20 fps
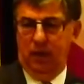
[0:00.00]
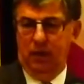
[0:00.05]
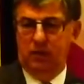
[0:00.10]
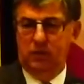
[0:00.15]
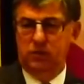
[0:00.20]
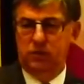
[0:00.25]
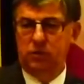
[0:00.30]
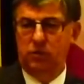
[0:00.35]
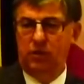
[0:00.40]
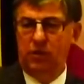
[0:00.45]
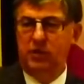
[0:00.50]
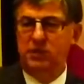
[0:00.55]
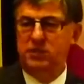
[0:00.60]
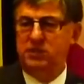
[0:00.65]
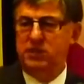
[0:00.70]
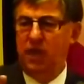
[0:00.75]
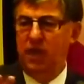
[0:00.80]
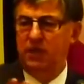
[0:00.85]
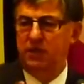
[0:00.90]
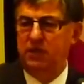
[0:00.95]
So he
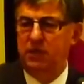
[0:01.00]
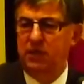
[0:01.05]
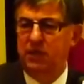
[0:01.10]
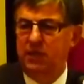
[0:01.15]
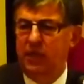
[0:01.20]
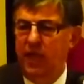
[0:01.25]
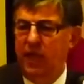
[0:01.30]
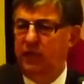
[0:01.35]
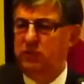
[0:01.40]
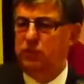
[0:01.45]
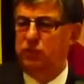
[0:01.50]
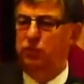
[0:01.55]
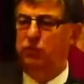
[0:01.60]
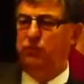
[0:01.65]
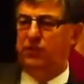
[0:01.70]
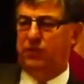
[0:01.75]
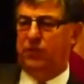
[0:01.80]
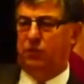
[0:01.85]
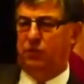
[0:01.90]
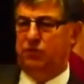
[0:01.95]
said, take
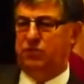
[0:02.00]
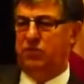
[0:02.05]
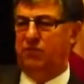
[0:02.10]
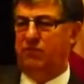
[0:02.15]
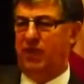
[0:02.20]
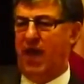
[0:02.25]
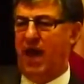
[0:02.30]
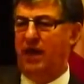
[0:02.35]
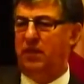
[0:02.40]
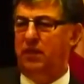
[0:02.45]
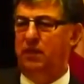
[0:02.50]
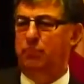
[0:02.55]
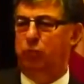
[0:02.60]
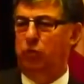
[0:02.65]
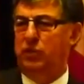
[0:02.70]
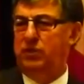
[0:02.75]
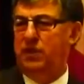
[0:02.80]
2/3 of that and put